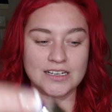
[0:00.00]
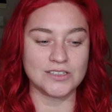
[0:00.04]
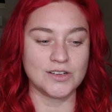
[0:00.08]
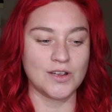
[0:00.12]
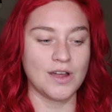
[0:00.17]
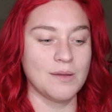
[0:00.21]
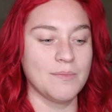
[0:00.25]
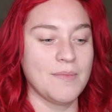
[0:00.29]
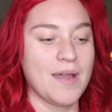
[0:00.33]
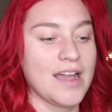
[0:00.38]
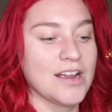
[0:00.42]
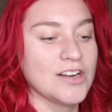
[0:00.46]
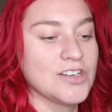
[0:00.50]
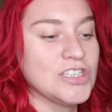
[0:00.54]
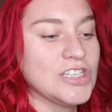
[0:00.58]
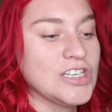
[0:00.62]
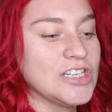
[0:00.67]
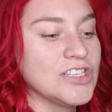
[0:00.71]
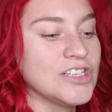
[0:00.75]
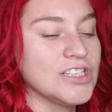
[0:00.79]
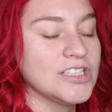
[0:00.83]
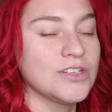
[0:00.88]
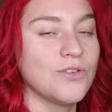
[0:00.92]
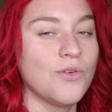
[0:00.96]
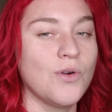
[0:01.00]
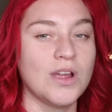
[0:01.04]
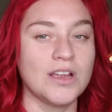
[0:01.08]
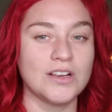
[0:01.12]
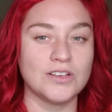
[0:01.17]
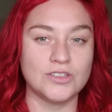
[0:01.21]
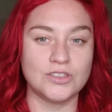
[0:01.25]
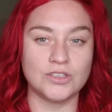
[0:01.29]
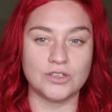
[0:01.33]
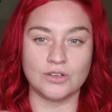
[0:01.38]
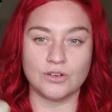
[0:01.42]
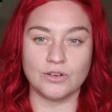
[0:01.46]
so I'm actually just
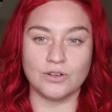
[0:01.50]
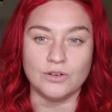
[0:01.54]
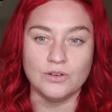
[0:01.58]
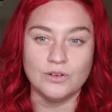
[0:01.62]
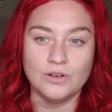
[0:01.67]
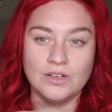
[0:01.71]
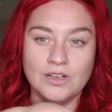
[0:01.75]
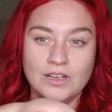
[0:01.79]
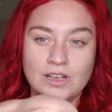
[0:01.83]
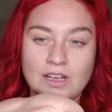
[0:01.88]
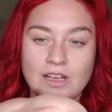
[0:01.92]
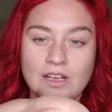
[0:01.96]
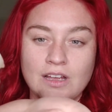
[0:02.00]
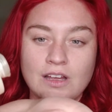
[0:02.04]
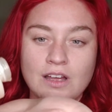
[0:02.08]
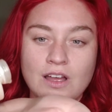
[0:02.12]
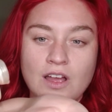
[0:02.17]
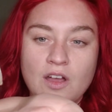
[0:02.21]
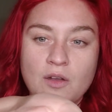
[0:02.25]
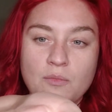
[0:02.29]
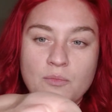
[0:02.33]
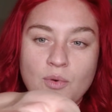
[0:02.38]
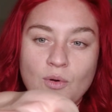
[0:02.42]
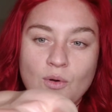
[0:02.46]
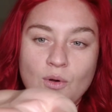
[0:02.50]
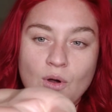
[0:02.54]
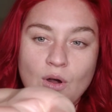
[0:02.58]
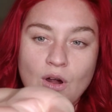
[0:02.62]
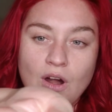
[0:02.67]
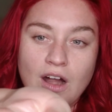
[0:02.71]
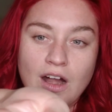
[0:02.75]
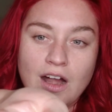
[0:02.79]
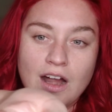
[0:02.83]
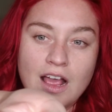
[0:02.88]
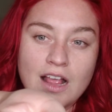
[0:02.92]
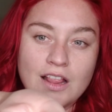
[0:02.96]
going to
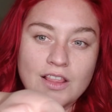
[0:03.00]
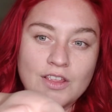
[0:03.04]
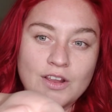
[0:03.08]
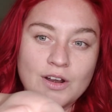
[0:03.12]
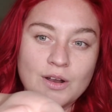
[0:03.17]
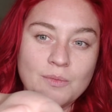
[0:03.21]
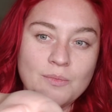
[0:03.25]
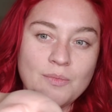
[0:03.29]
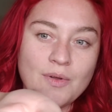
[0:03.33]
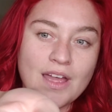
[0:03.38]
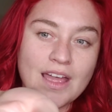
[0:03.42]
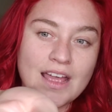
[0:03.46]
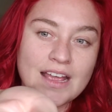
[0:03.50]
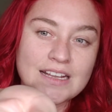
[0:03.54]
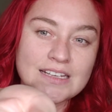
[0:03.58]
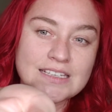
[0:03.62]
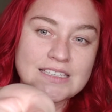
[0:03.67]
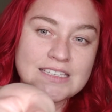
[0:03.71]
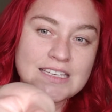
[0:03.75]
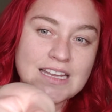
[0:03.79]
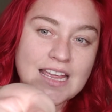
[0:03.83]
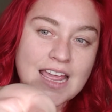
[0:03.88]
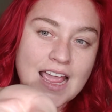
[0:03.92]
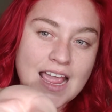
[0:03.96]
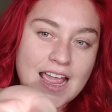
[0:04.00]
pour a little bit